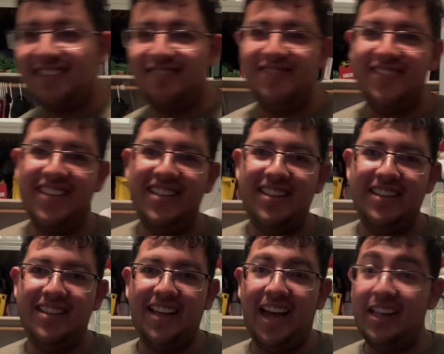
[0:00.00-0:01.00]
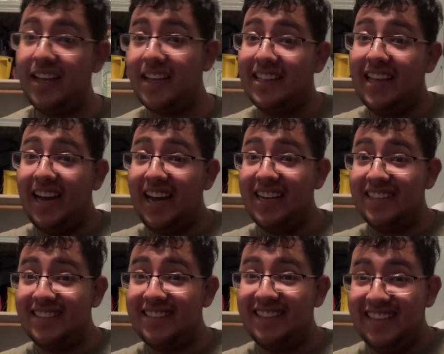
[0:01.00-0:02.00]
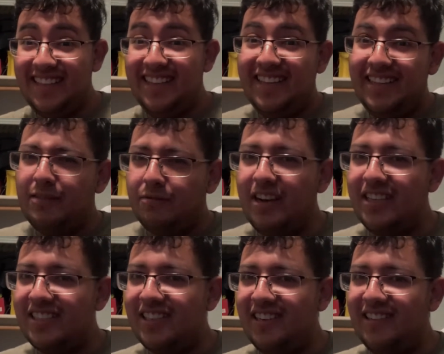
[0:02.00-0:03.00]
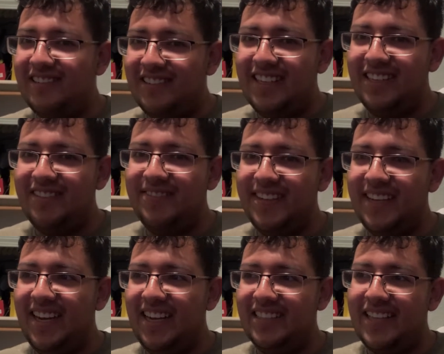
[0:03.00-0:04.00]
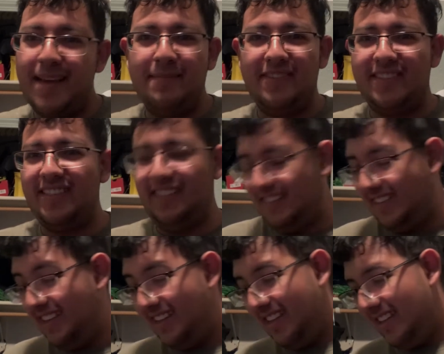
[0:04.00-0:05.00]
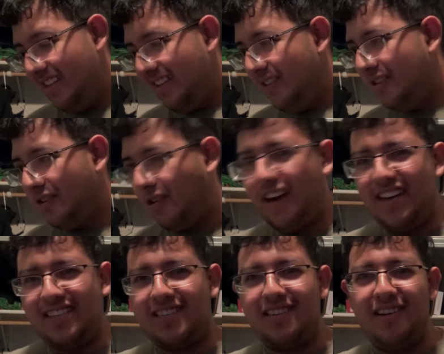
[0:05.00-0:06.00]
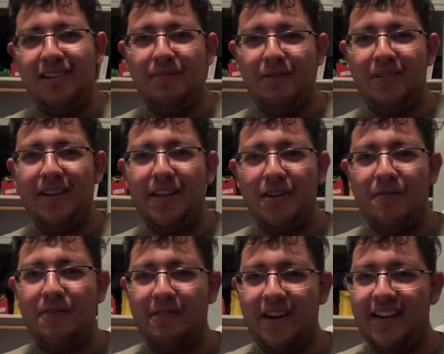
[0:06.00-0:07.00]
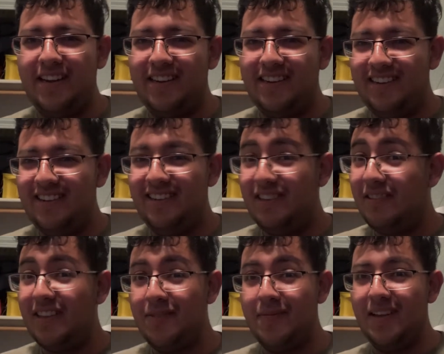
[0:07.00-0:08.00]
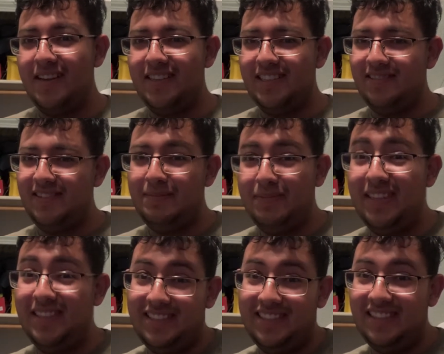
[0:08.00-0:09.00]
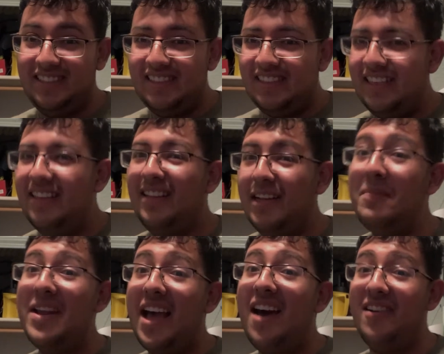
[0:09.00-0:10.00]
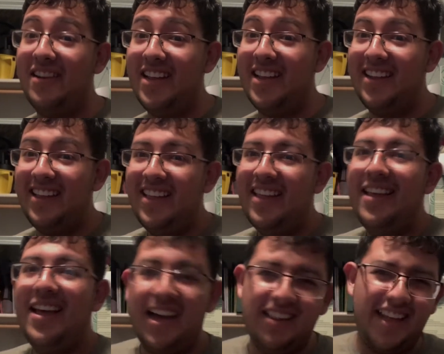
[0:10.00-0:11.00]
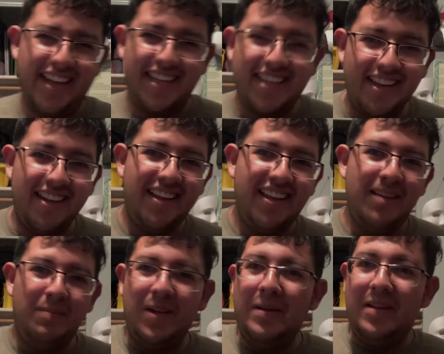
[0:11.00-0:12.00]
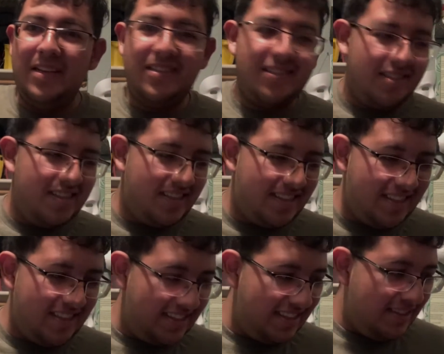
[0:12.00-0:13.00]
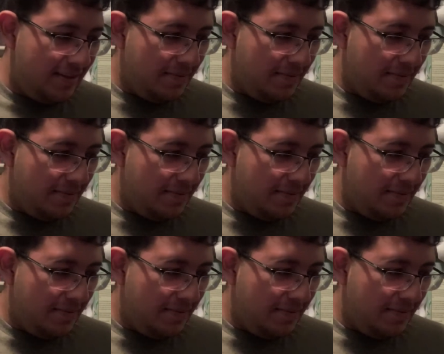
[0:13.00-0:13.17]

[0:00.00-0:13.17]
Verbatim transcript: him. I like In the Heights. Great show. I love In the Heights. Hamilton. Great show, but really overrated. Don't kill me on this one, please. Just hit me out on it. I like it. But it's it's just,